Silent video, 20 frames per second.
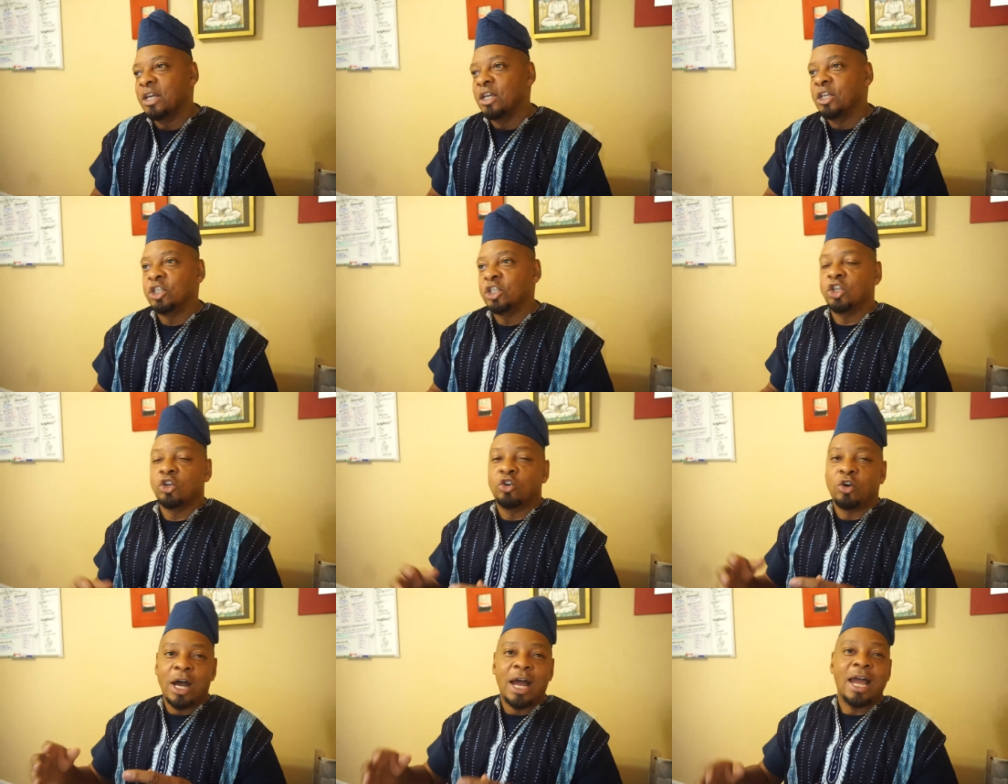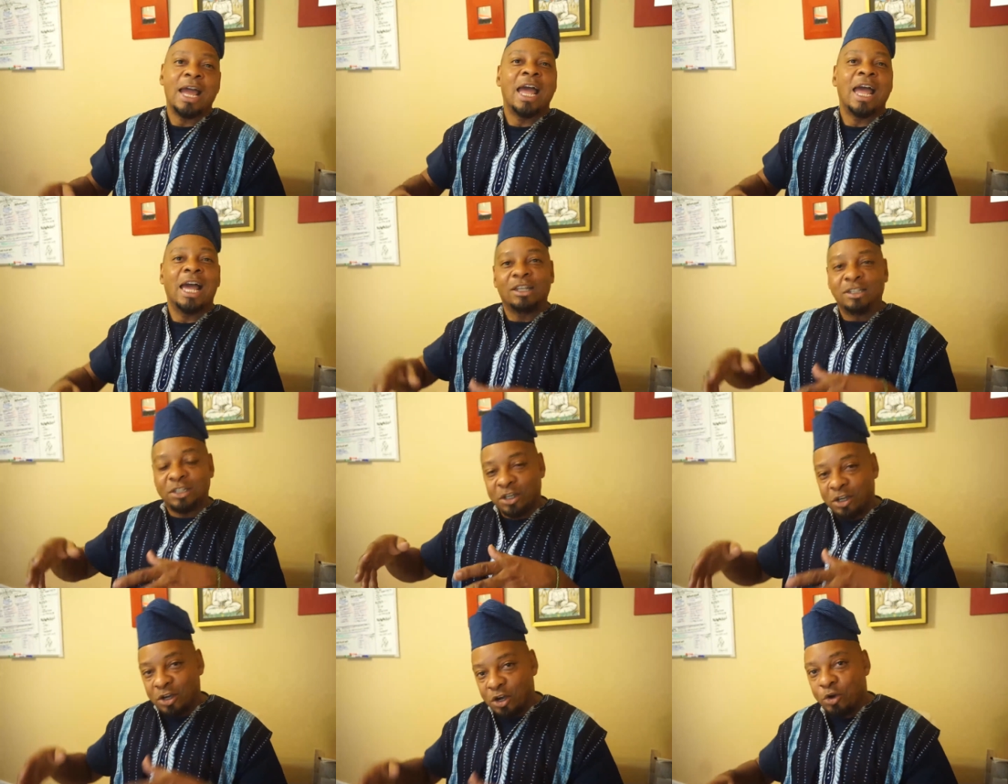So I had
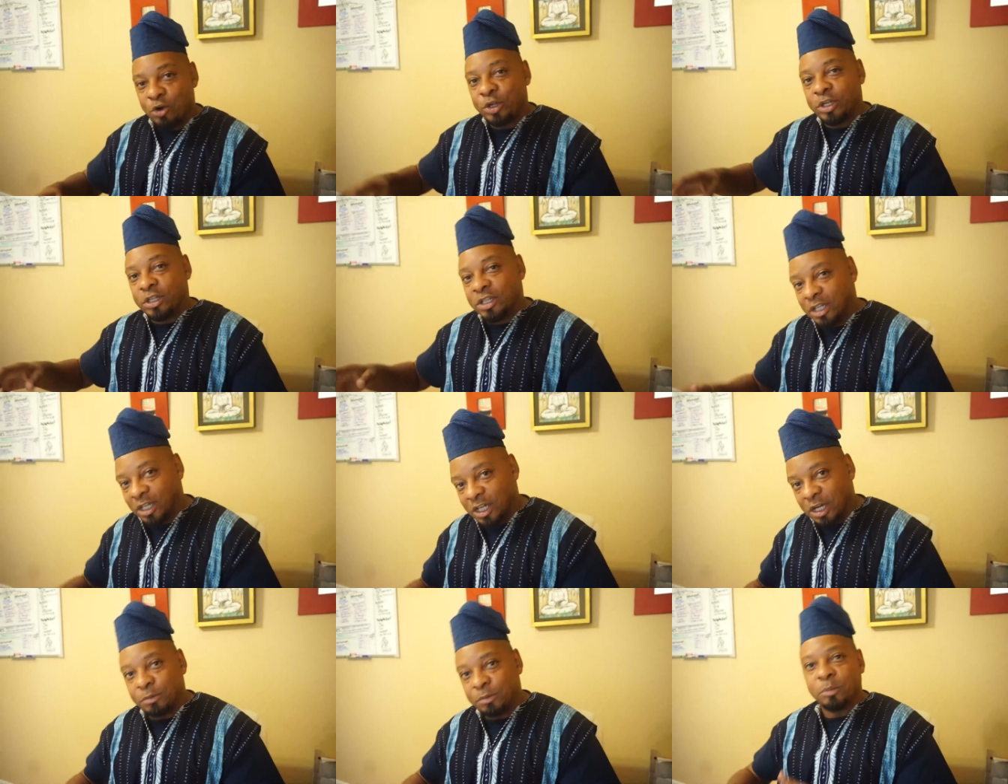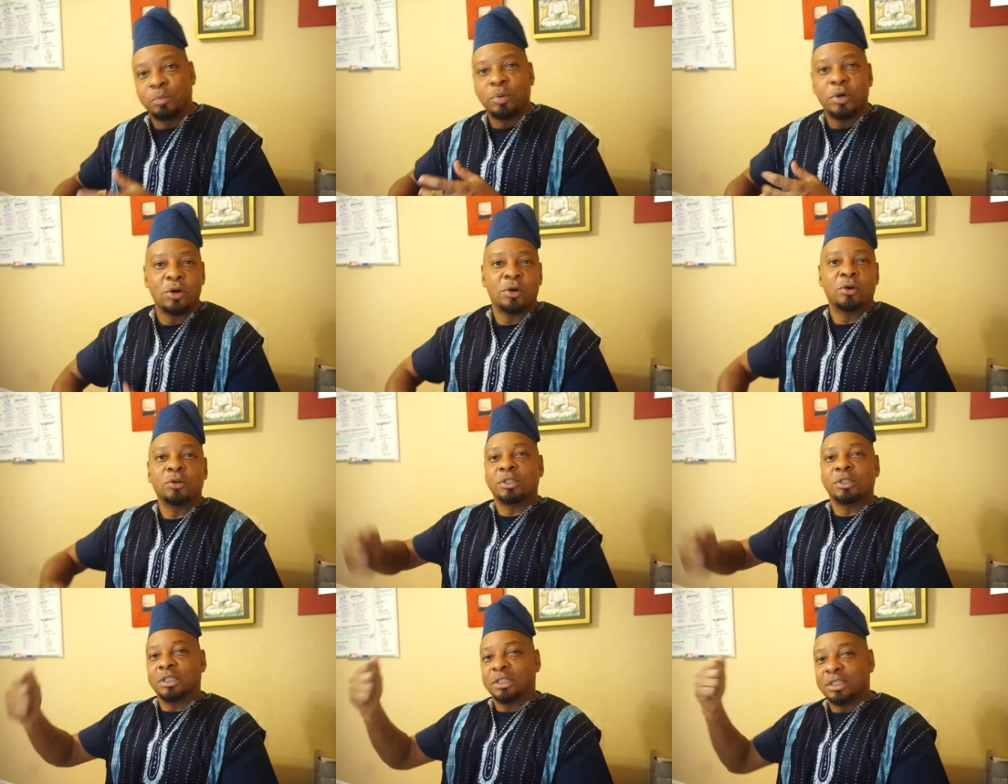to go and dig up the
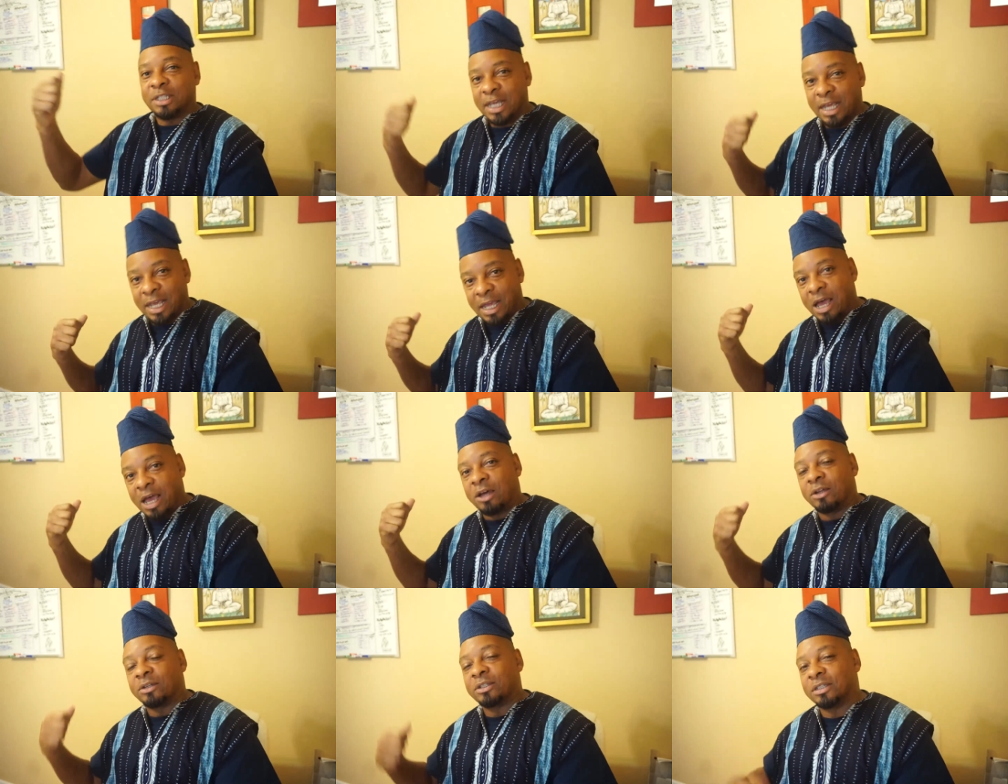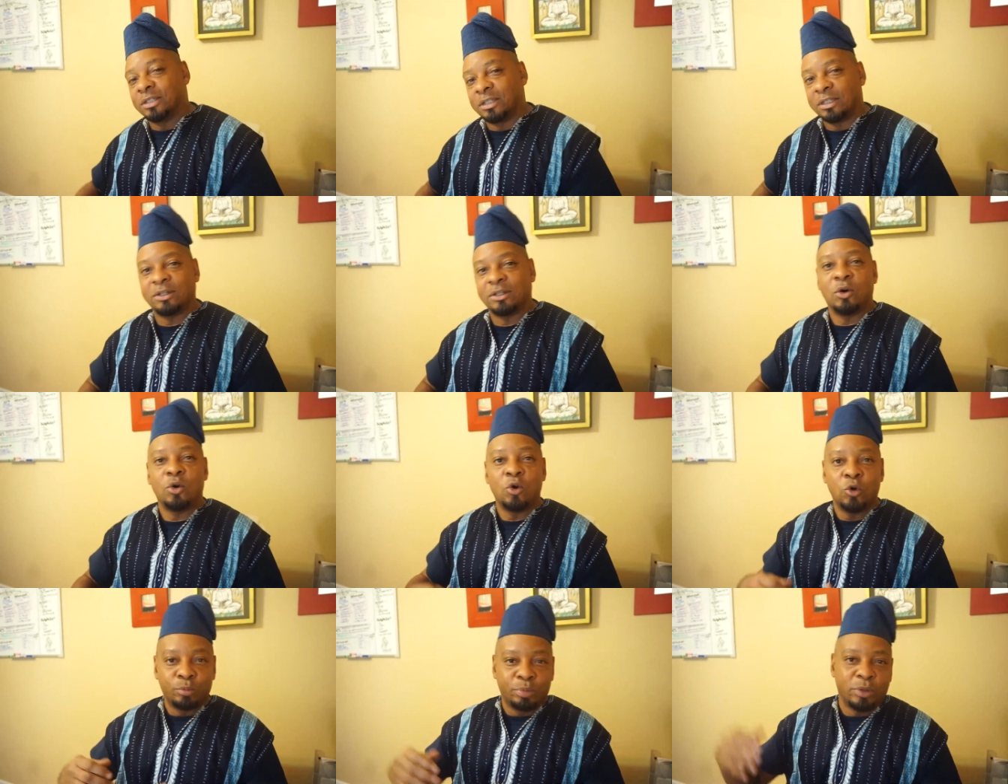post and take out the
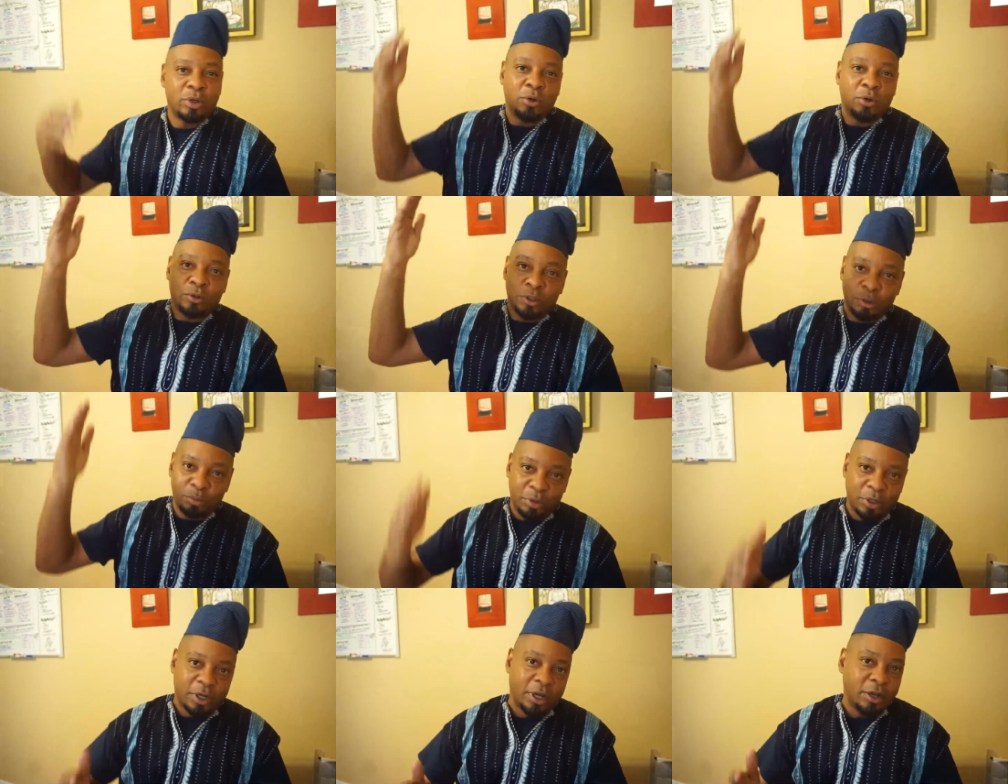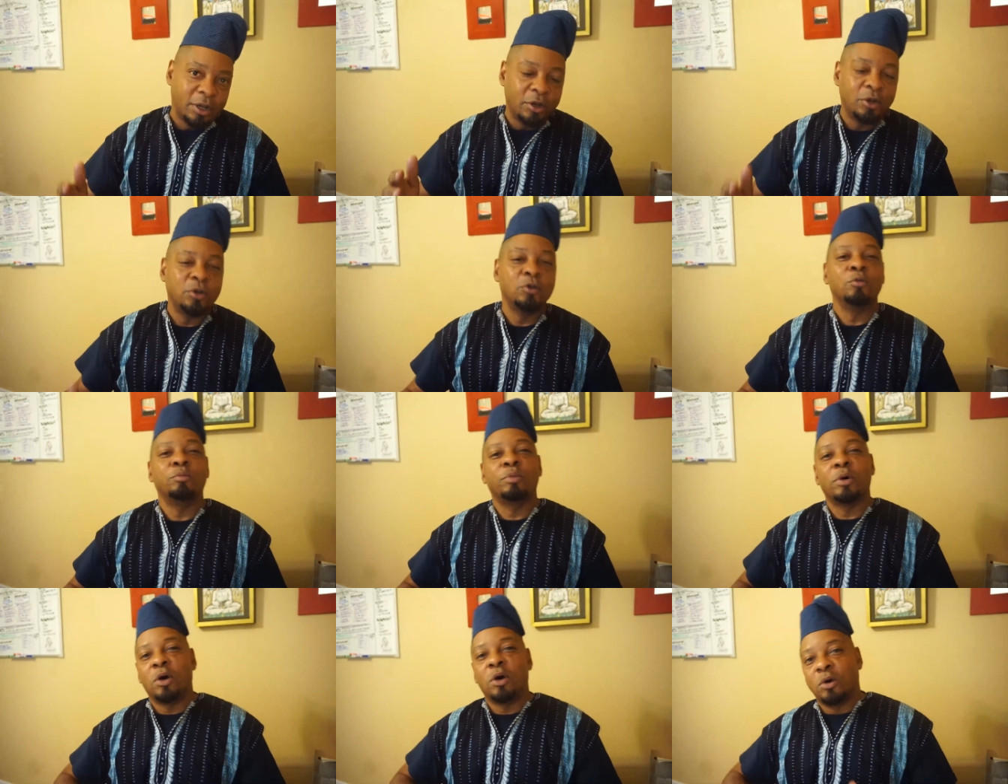old post and put in a
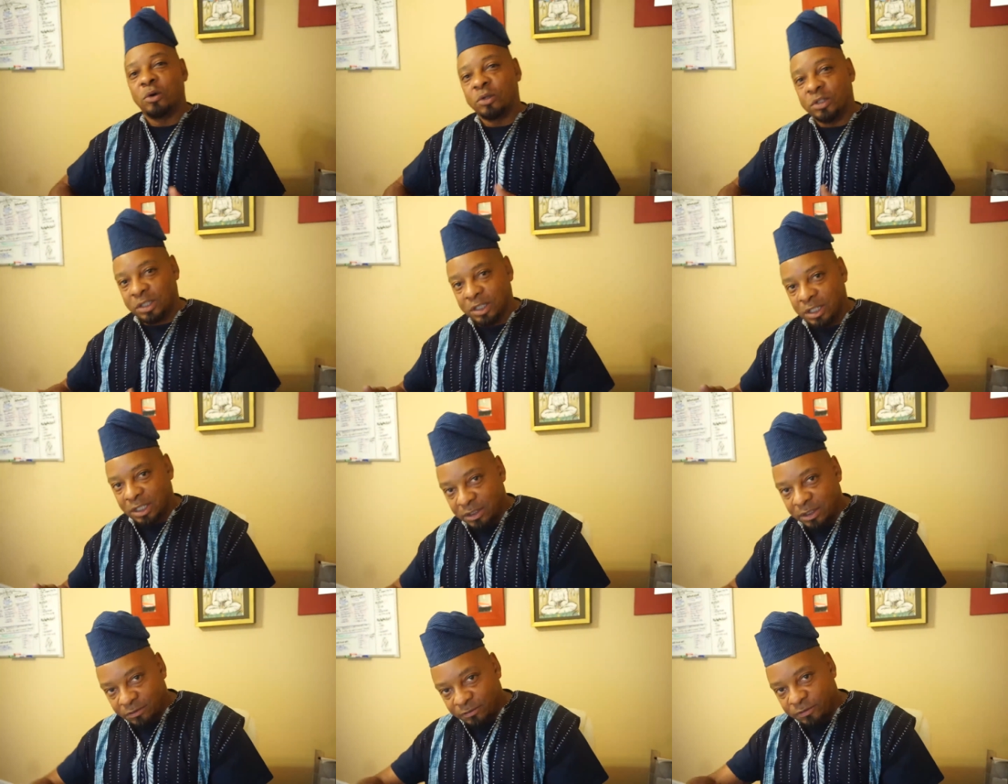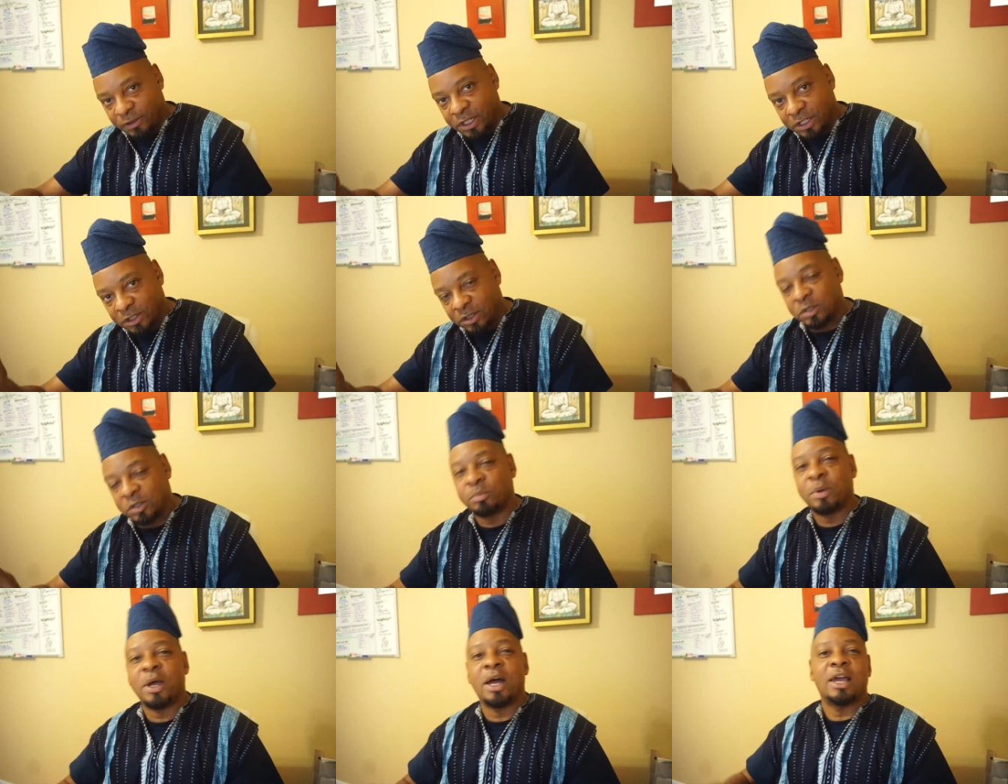new post and flush
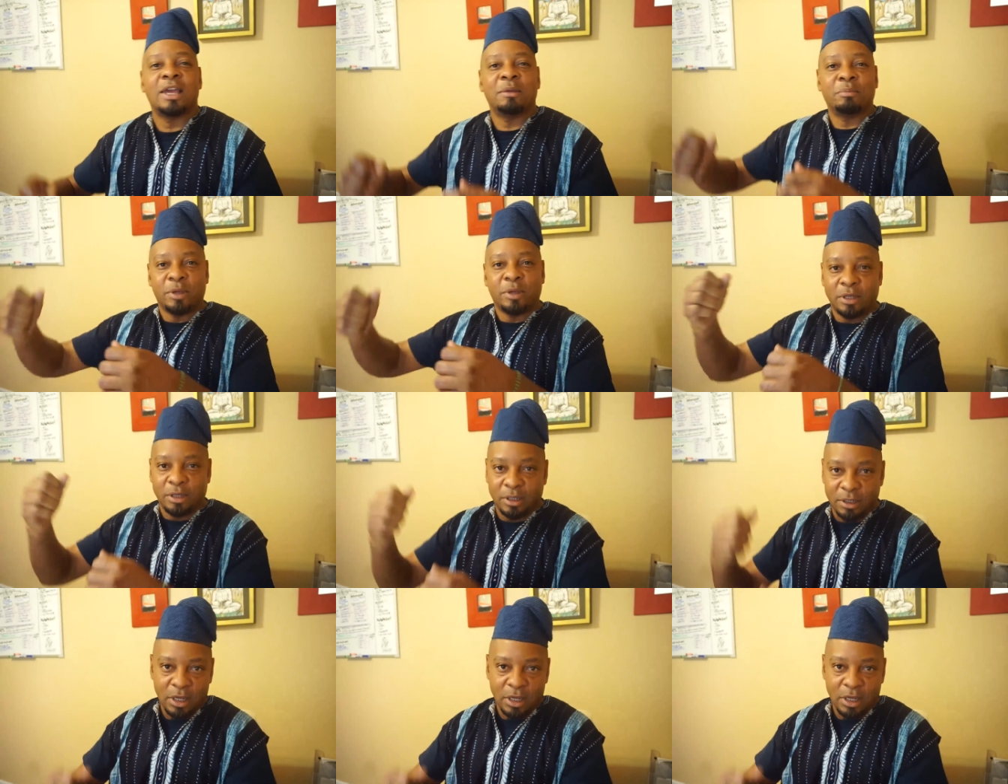this pipe and